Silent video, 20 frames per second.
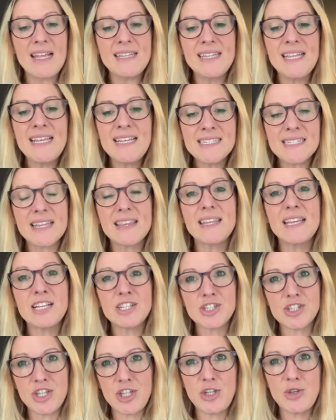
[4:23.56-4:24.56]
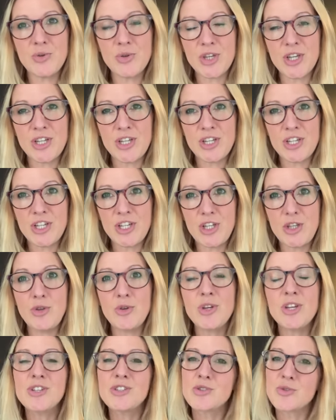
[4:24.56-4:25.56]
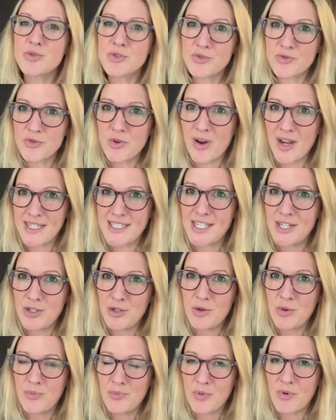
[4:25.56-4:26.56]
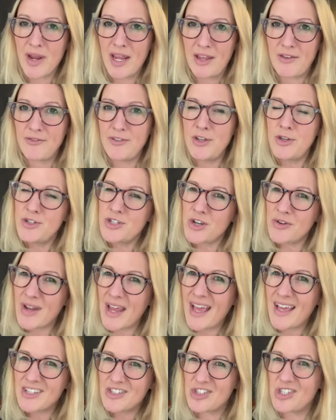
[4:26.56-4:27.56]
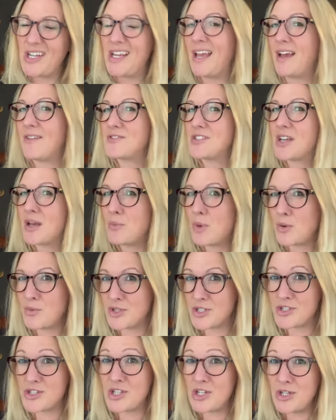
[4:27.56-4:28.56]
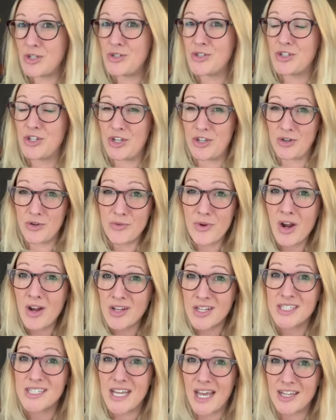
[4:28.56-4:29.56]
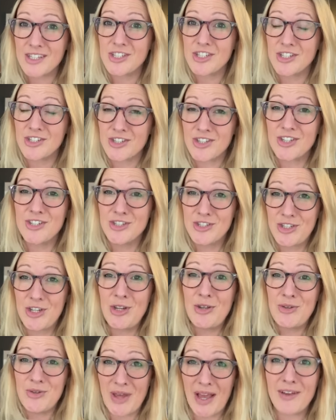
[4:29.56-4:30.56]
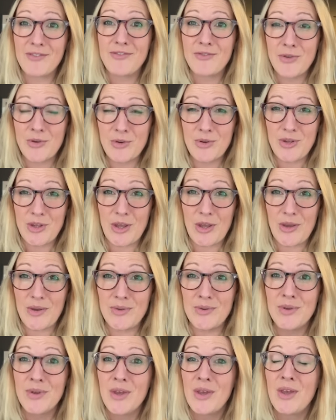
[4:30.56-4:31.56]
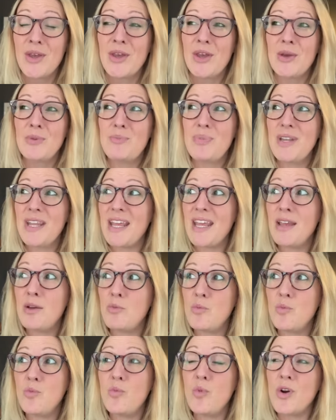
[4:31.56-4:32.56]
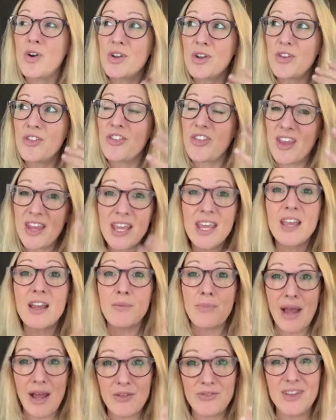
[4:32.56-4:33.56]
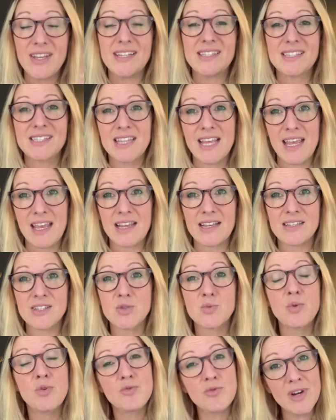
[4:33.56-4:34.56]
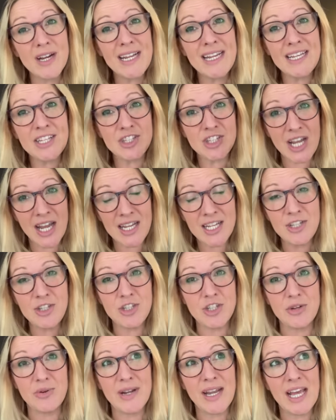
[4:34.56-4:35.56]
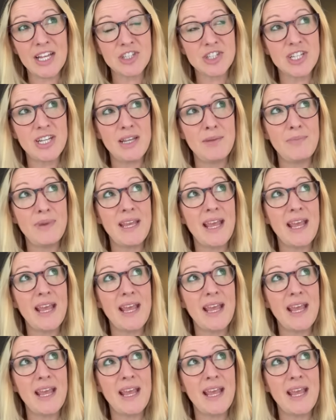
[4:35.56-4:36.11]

these are things that you can sort of write in your brief. You don't actually have to come up with a solution. Your architect can do that for you. But thinking about these things will really challenge you and actually